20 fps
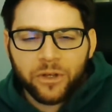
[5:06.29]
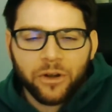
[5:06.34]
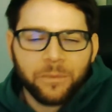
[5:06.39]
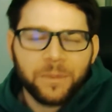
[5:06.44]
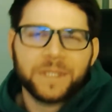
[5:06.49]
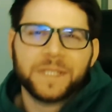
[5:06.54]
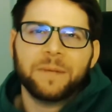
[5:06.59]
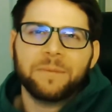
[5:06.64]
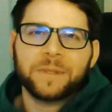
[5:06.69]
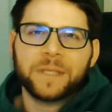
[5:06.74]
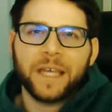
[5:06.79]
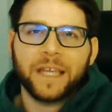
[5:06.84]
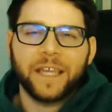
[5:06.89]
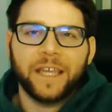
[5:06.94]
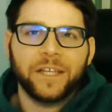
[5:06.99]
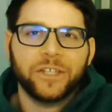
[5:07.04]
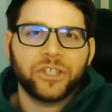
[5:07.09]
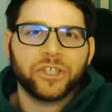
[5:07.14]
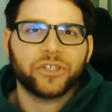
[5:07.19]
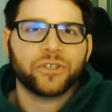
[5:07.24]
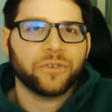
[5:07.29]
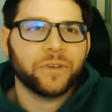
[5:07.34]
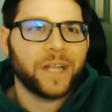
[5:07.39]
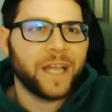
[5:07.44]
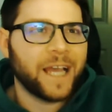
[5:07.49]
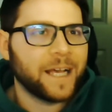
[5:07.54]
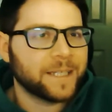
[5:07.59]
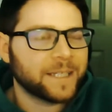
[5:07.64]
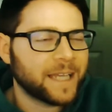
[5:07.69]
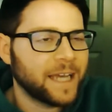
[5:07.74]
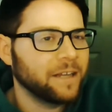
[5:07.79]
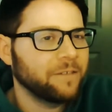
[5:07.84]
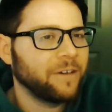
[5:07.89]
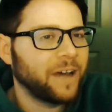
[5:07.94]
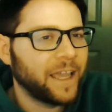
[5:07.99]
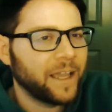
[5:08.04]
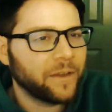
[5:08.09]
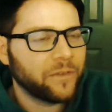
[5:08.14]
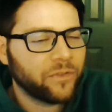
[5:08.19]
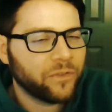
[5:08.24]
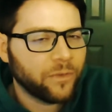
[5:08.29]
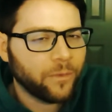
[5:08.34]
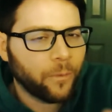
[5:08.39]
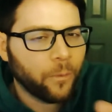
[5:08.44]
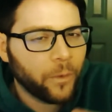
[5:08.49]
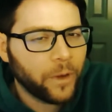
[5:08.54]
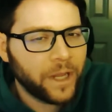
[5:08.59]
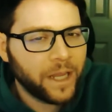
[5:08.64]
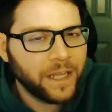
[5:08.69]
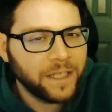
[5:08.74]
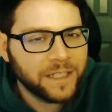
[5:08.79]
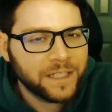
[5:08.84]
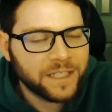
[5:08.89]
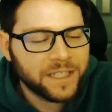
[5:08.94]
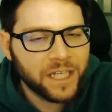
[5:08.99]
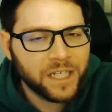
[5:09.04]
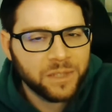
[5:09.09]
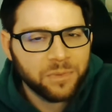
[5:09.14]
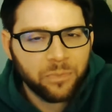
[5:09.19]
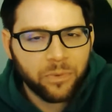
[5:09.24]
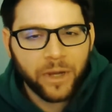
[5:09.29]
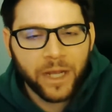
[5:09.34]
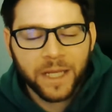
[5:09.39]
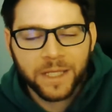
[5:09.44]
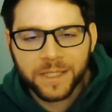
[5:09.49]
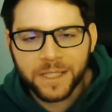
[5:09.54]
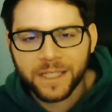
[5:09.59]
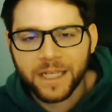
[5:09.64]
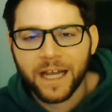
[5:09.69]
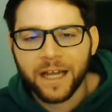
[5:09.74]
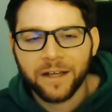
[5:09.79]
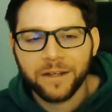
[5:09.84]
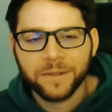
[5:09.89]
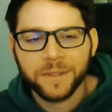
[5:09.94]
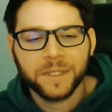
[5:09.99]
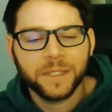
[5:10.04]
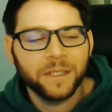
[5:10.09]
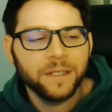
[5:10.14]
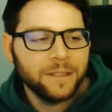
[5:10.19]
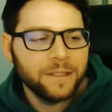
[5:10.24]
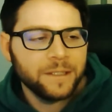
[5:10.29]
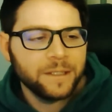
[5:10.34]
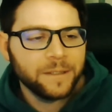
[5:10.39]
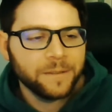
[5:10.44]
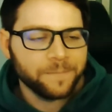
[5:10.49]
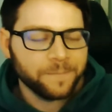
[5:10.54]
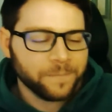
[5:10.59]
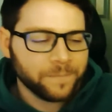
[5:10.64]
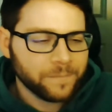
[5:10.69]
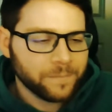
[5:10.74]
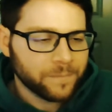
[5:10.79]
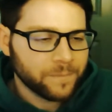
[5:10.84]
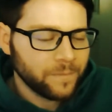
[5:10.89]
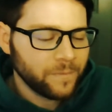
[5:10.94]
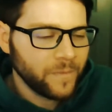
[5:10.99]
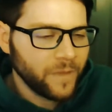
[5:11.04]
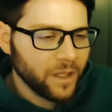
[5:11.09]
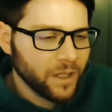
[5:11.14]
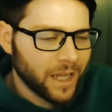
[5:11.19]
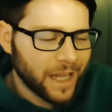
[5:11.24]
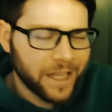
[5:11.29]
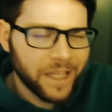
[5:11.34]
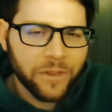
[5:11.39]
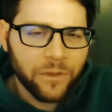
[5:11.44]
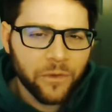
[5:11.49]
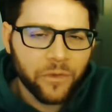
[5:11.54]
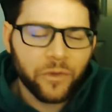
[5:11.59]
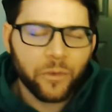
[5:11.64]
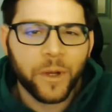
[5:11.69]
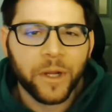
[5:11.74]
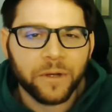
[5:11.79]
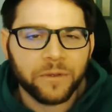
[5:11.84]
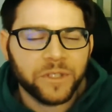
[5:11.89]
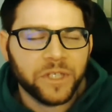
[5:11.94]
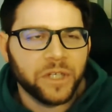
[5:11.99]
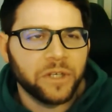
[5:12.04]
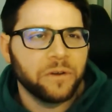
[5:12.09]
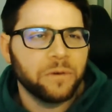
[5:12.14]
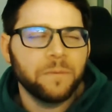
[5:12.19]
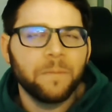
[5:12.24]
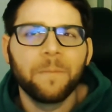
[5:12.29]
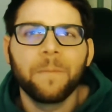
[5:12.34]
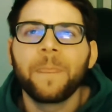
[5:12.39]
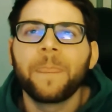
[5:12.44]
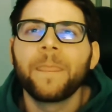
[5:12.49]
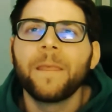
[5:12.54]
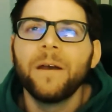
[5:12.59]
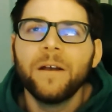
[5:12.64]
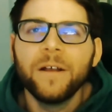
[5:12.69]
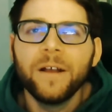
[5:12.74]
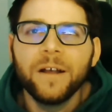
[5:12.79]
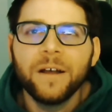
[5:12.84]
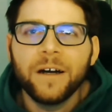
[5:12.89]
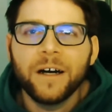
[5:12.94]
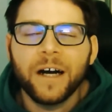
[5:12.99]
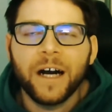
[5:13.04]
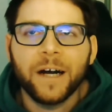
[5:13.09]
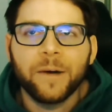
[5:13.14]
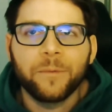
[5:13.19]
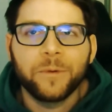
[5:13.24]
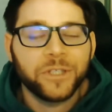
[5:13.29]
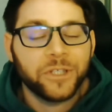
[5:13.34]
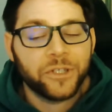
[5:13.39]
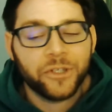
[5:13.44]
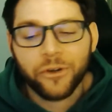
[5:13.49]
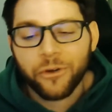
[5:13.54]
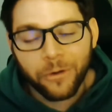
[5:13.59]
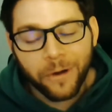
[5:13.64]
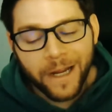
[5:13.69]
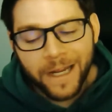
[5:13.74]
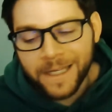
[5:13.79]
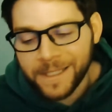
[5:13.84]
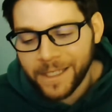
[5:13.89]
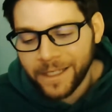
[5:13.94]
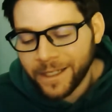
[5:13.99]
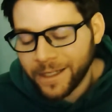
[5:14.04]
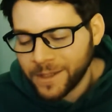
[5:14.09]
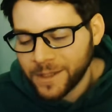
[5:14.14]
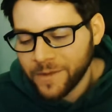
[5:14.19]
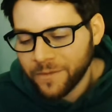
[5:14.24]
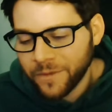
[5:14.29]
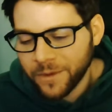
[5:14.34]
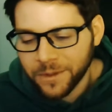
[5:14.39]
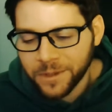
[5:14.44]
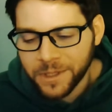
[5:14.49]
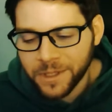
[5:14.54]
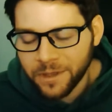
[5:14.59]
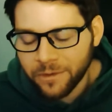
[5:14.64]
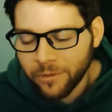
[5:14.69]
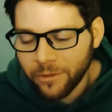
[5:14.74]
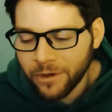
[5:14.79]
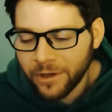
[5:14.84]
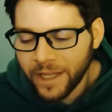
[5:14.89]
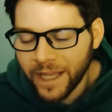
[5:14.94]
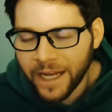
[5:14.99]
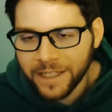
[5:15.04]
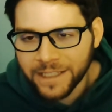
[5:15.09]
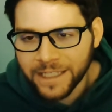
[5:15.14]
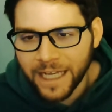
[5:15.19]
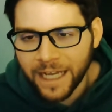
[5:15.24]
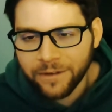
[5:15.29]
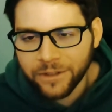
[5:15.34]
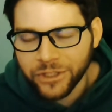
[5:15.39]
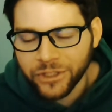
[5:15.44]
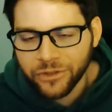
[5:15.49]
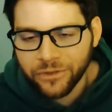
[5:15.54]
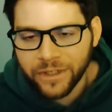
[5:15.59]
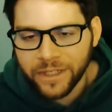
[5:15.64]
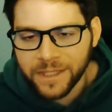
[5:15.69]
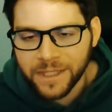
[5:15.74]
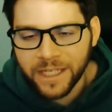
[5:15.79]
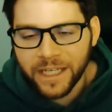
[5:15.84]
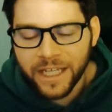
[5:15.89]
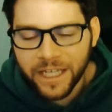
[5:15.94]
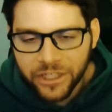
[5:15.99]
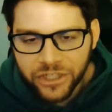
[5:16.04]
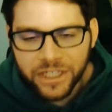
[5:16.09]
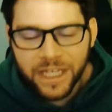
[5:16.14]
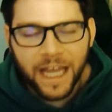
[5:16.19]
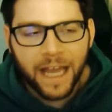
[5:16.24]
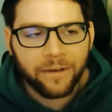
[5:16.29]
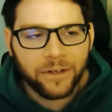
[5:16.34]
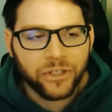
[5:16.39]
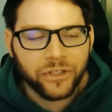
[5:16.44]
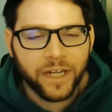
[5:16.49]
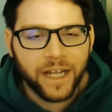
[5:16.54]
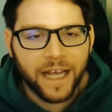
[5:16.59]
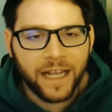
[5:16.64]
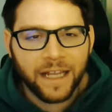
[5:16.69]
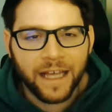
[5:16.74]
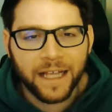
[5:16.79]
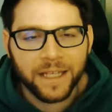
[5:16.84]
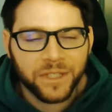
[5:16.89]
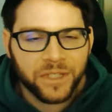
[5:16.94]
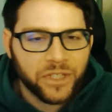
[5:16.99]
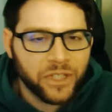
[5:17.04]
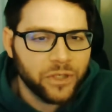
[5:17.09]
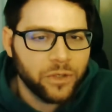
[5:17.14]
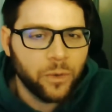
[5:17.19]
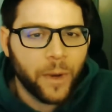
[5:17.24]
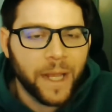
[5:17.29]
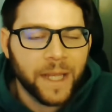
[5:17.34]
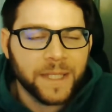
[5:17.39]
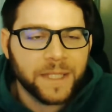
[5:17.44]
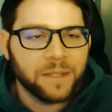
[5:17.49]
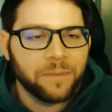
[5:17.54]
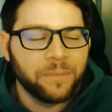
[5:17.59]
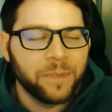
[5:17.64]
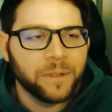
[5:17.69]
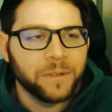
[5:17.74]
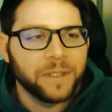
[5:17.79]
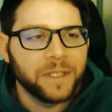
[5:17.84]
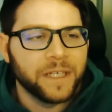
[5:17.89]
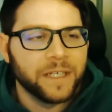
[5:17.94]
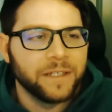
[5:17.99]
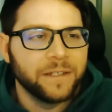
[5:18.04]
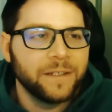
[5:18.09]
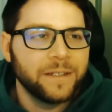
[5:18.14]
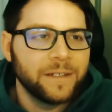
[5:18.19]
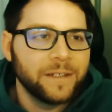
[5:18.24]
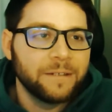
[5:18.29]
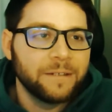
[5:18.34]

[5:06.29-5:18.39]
It almost seems like each tree has kind of like 3 distinct play styles, like either 3 or 2, which is crazy because if there's 38 talent trees and each talent tree kind of has 2 ways to build it,